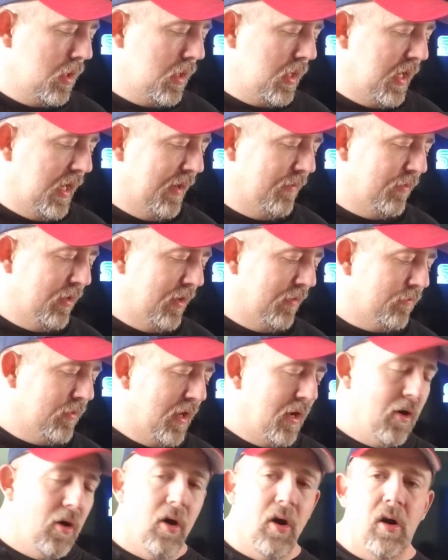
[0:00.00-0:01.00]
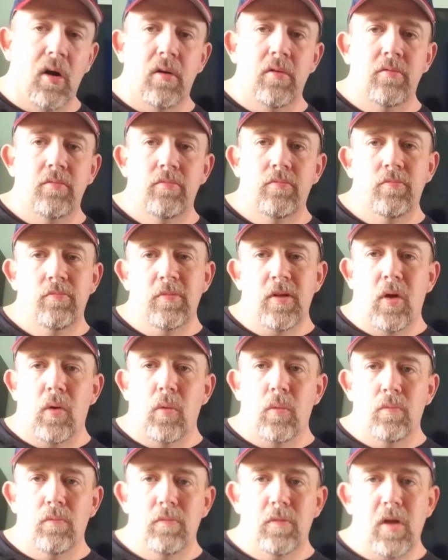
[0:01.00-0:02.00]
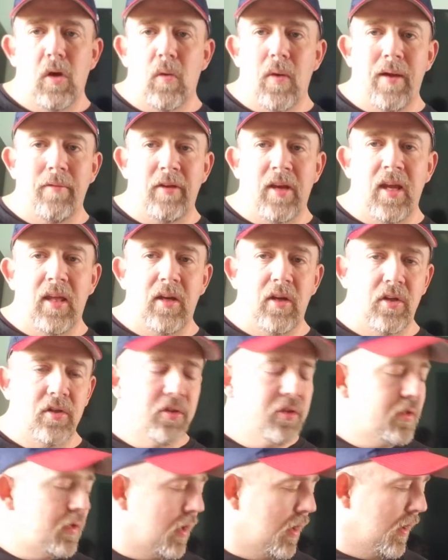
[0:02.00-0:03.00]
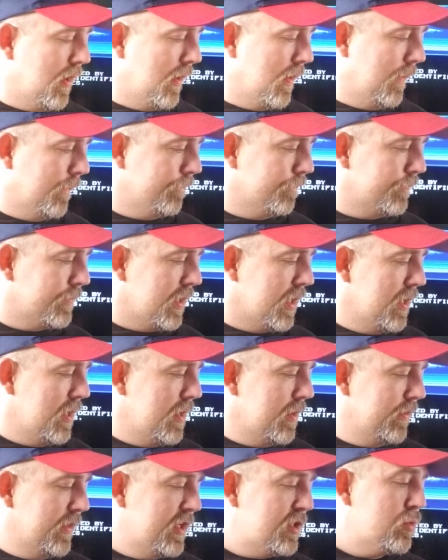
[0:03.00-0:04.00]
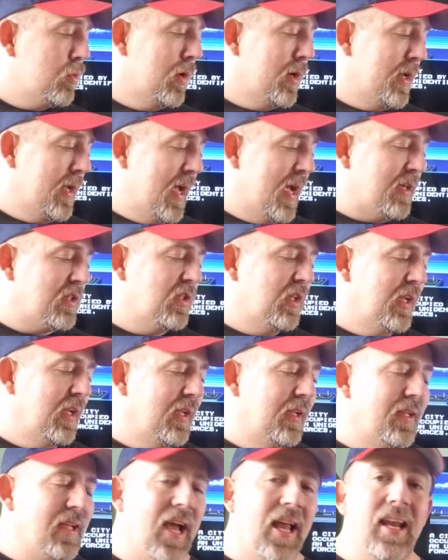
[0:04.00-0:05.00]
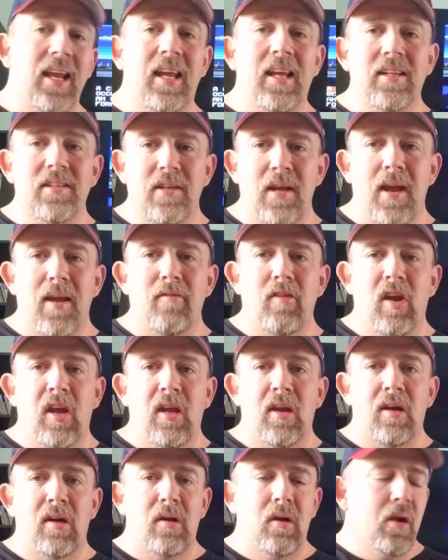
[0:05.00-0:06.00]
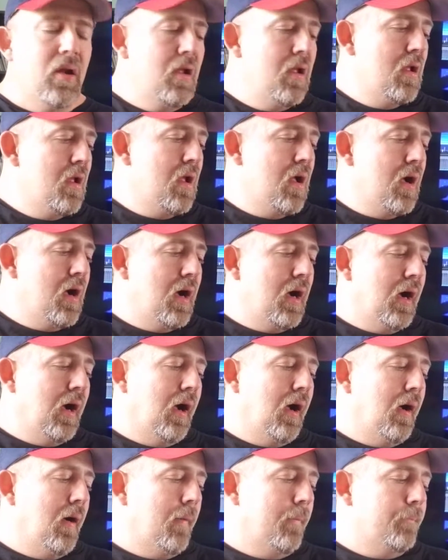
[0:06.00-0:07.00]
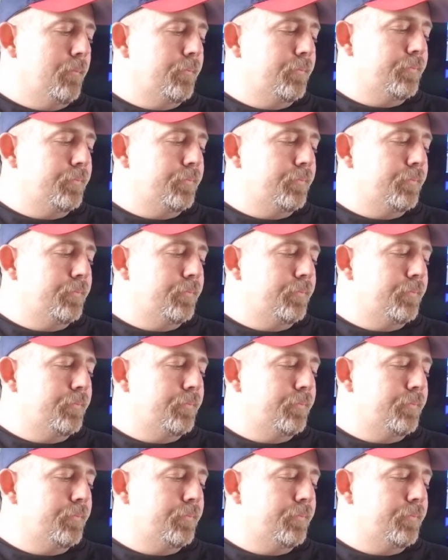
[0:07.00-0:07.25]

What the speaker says: even if they are no heavy hitters. This one actually kind of is a heavy hitter, but